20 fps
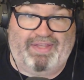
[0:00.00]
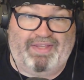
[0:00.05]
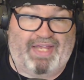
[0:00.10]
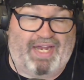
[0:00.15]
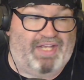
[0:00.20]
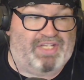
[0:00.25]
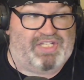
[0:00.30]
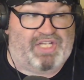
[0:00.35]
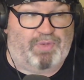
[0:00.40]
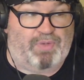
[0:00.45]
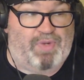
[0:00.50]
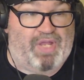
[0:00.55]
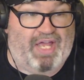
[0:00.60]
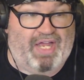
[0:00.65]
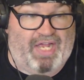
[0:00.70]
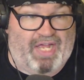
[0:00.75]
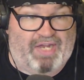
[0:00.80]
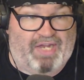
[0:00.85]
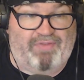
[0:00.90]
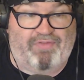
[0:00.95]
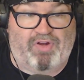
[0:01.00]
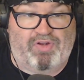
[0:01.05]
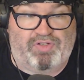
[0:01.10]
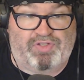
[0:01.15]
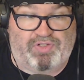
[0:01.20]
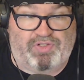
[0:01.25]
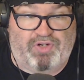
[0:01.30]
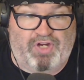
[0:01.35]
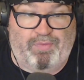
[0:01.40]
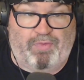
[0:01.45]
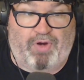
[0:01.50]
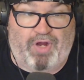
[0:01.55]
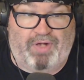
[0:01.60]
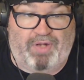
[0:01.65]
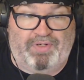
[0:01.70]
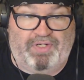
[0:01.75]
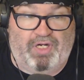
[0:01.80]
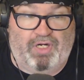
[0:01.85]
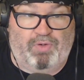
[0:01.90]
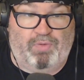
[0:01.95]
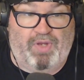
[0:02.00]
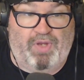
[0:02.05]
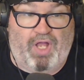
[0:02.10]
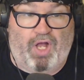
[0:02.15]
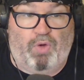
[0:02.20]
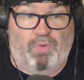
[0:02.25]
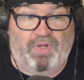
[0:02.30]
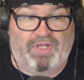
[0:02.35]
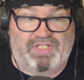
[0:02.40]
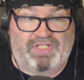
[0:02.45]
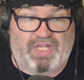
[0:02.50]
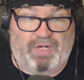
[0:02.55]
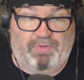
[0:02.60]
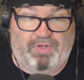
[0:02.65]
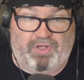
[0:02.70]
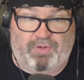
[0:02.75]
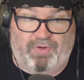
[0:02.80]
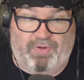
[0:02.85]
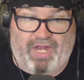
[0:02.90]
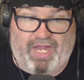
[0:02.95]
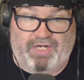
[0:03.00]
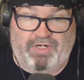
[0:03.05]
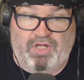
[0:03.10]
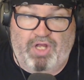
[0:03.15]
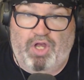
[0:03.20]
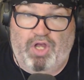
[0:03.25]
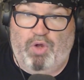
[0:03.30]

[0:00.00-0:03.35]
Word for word: That is how we end every stream around here. We always end with a raid.